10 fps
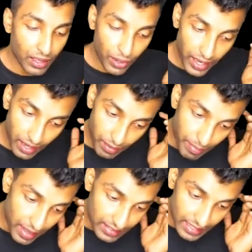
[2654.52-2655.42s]
Okay,
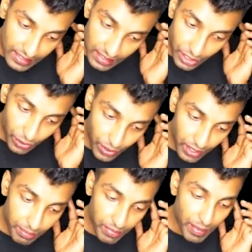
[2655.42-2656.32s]
since
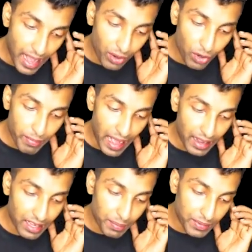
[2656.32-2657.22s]
during bank go
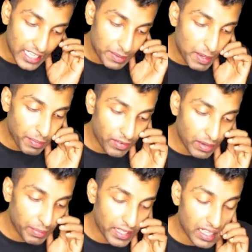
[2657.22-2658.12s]
bankrupt, these people
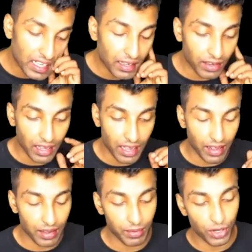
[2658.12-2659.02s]
will be the
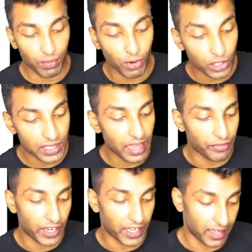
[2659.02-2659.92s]
mostly
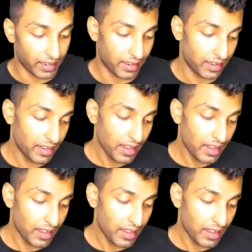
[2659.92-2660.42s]
affected.